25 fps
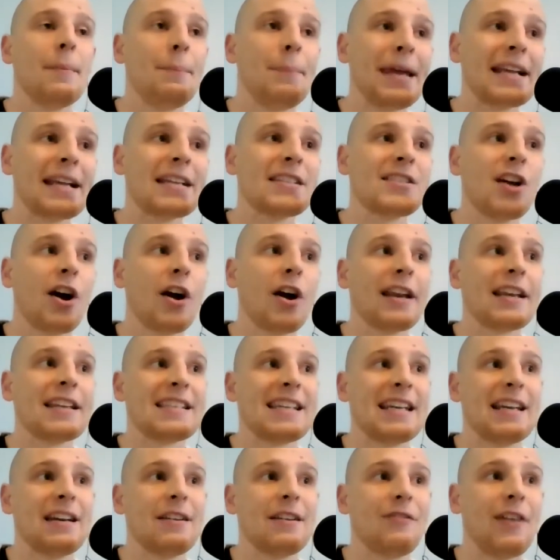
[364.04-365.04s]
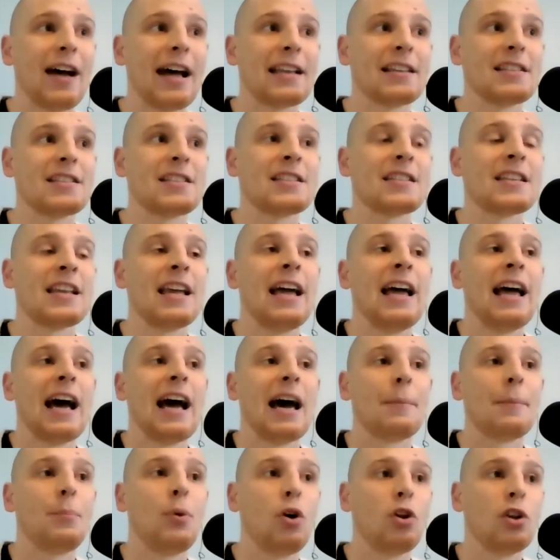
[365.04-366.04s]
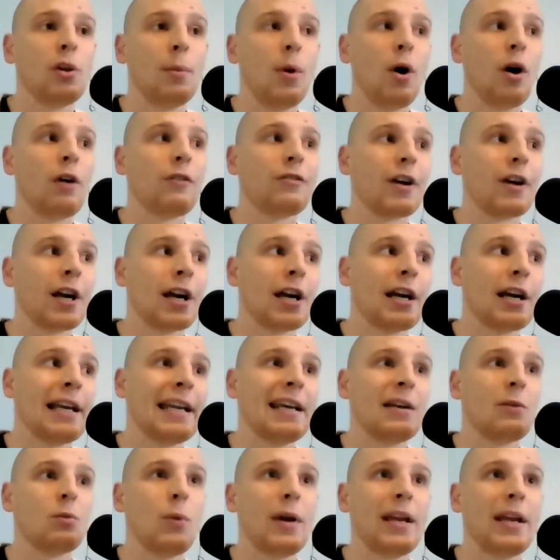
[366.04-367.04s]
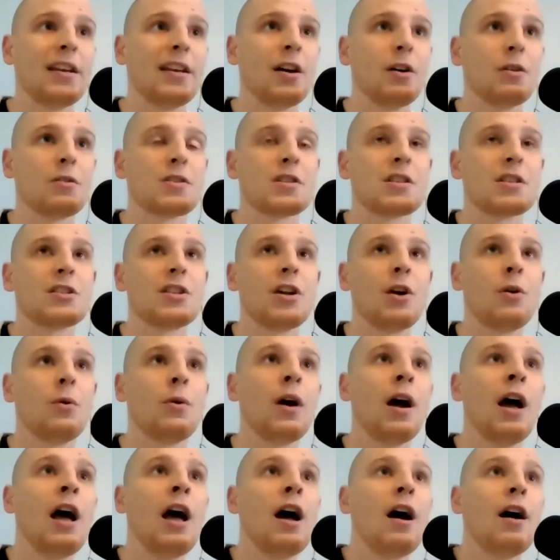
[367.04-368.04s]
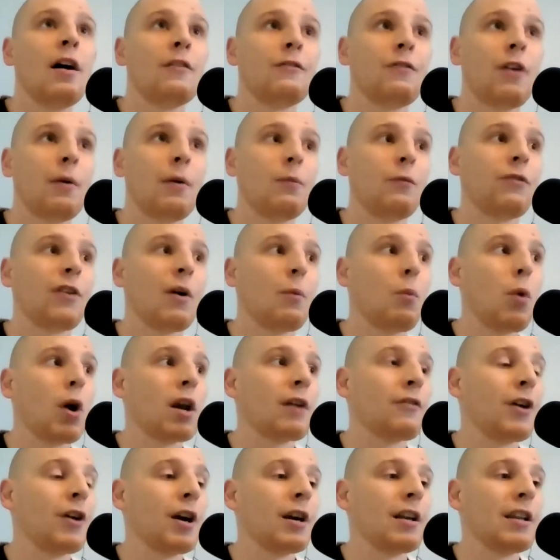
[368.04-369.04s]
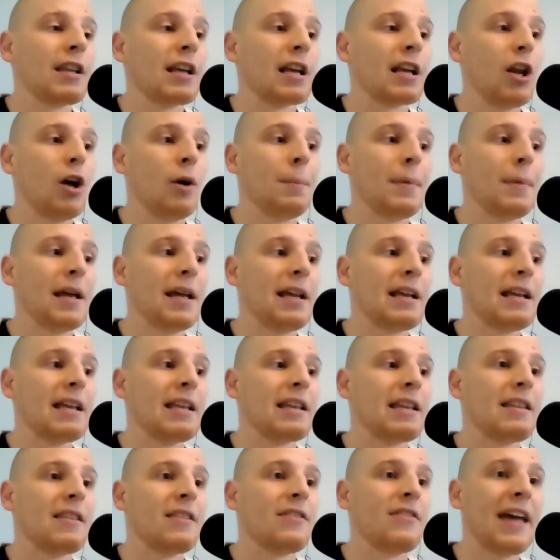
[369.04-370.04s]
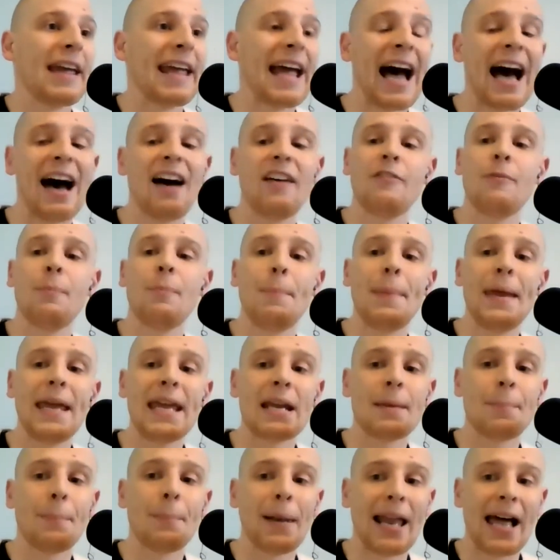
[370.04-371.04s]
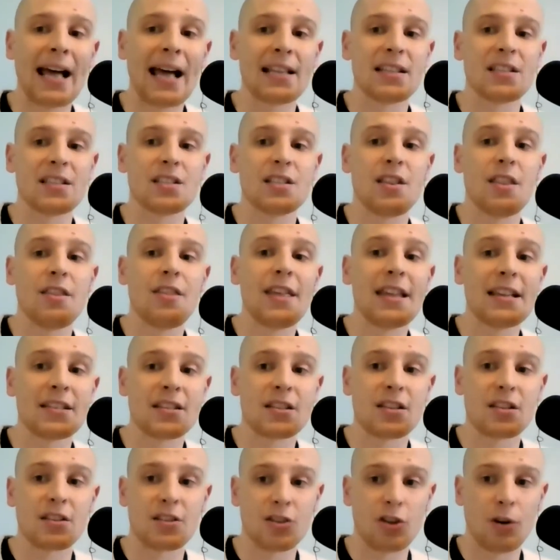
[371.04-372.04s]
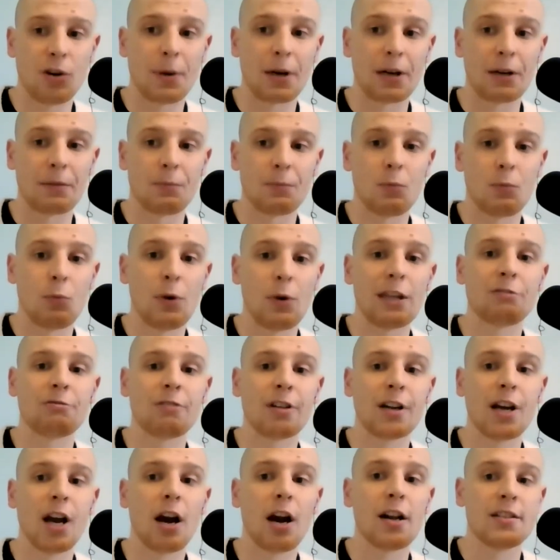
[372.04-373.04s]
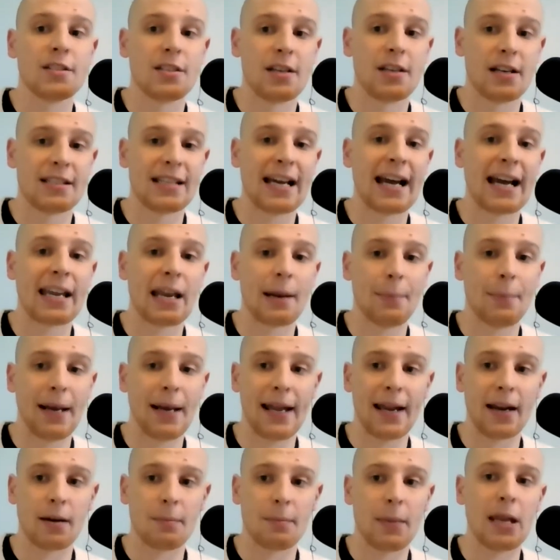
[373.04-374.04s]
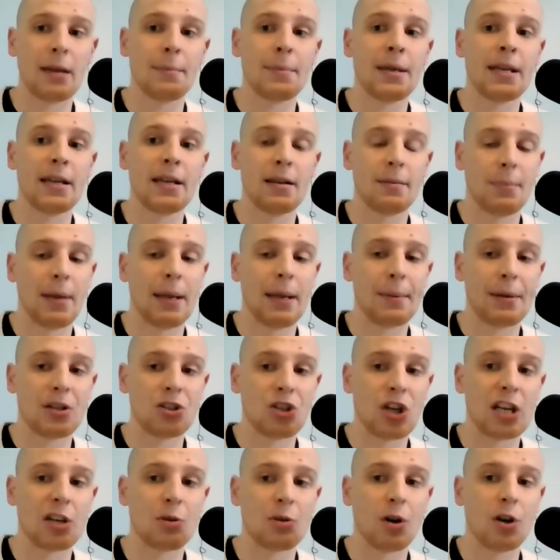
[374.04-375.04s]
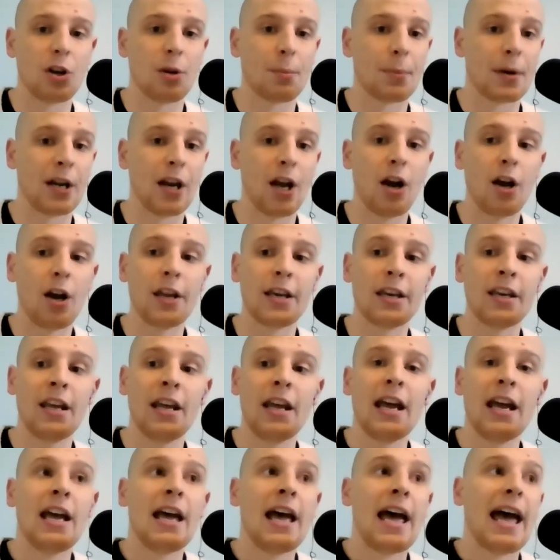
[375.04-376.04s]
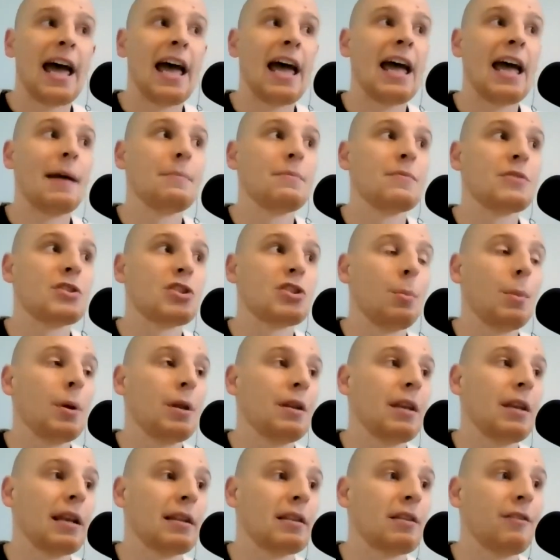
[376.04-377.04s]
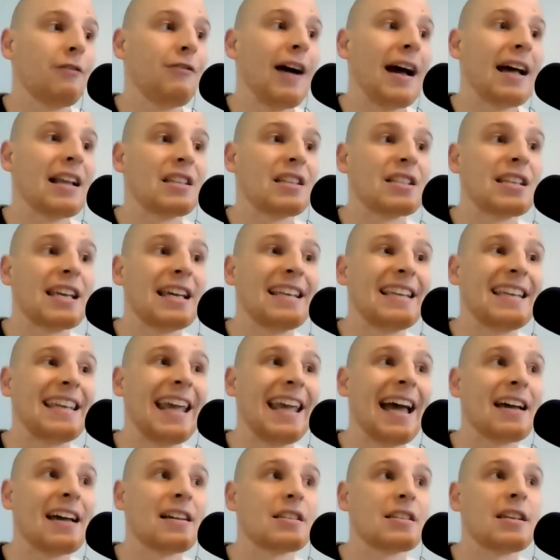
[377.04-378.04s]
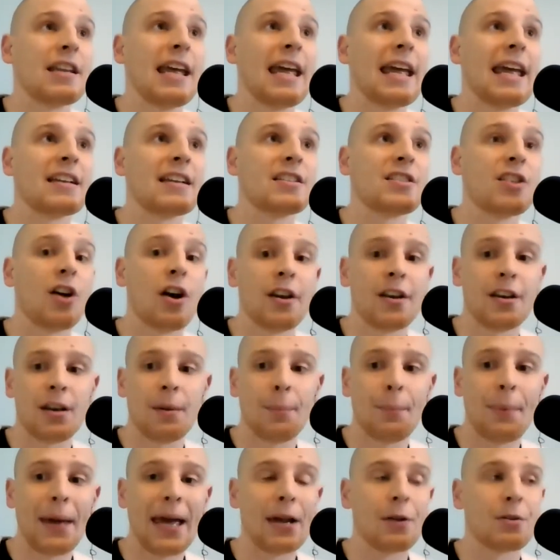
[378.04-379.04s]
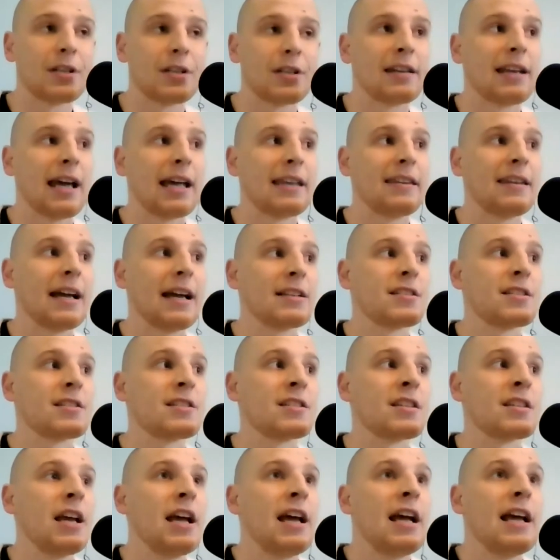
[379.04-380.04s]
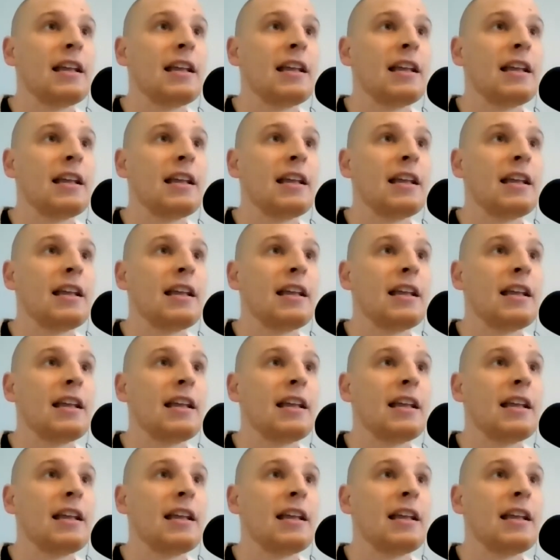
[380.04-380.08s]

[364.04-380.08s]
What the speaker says: big signings in advance and pull them off early in windows. So from what I've heard in the club, they have big plans this summer with regards to an attacking player, maybe a genuine number 9, someone that the fans can get excited about. And that's